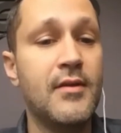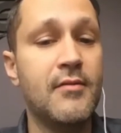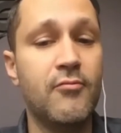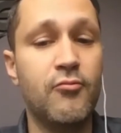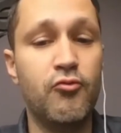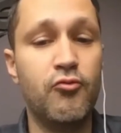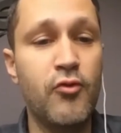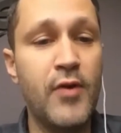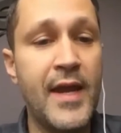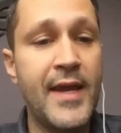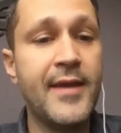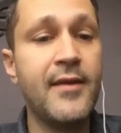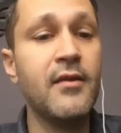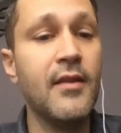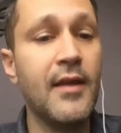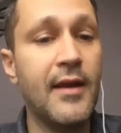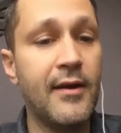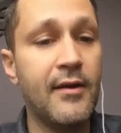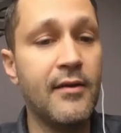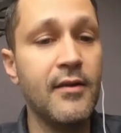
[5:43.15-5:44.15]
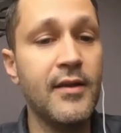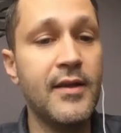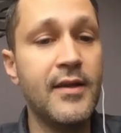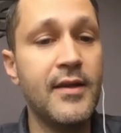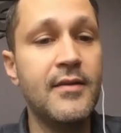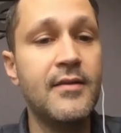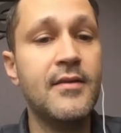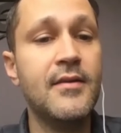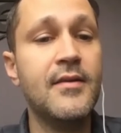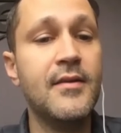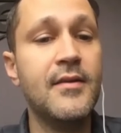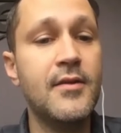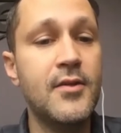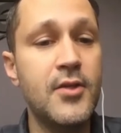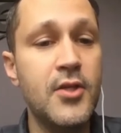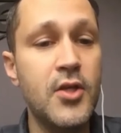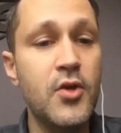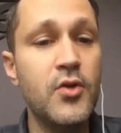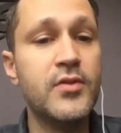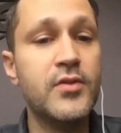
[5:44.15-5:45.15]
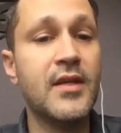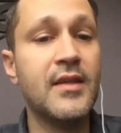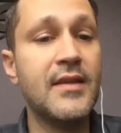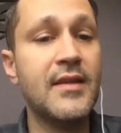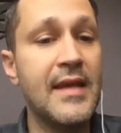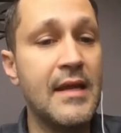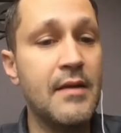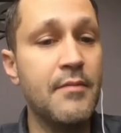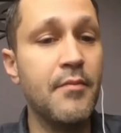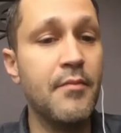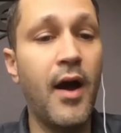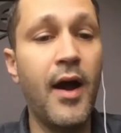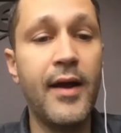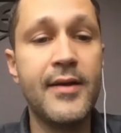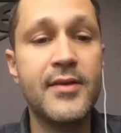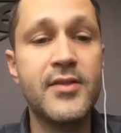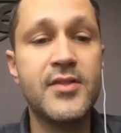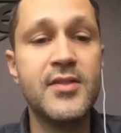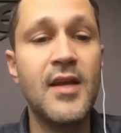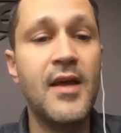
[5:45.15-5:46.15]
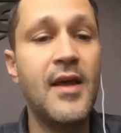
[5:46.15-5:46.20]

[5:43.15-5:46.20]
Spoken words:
regularly using the inbox.